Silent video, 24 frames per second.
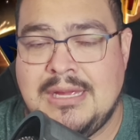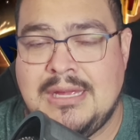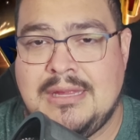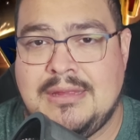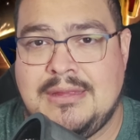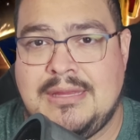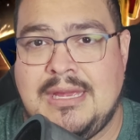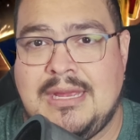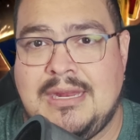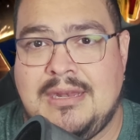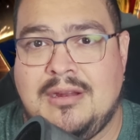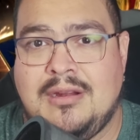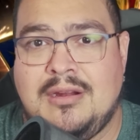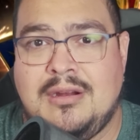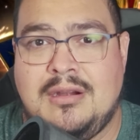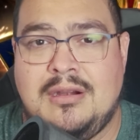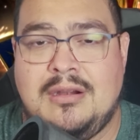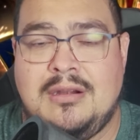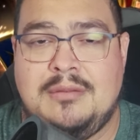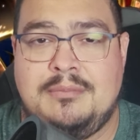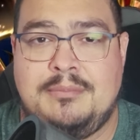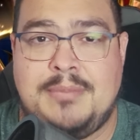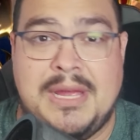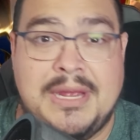that
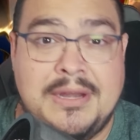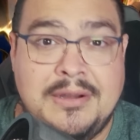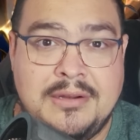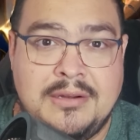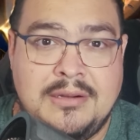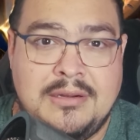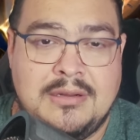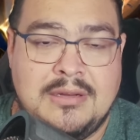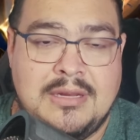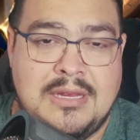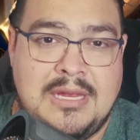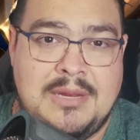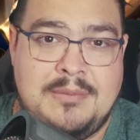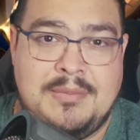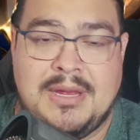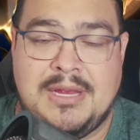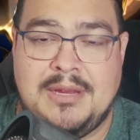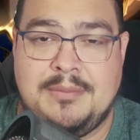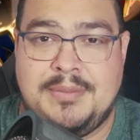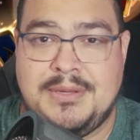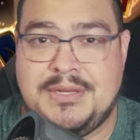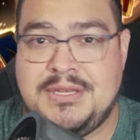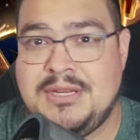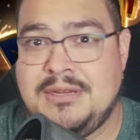are better, in my
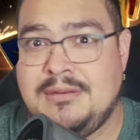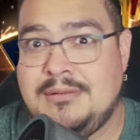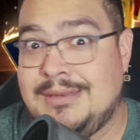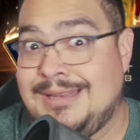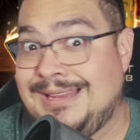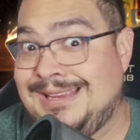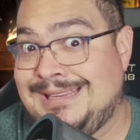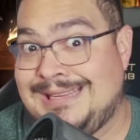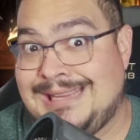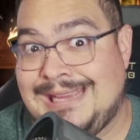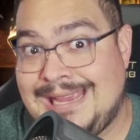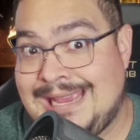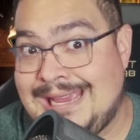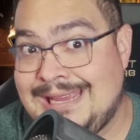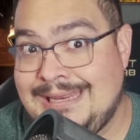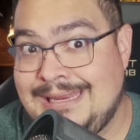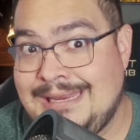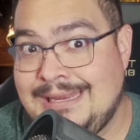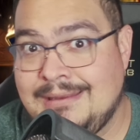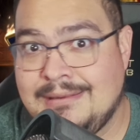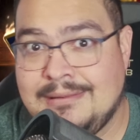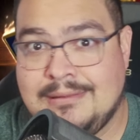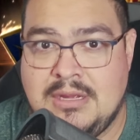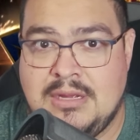opinion, like
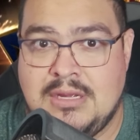Annie.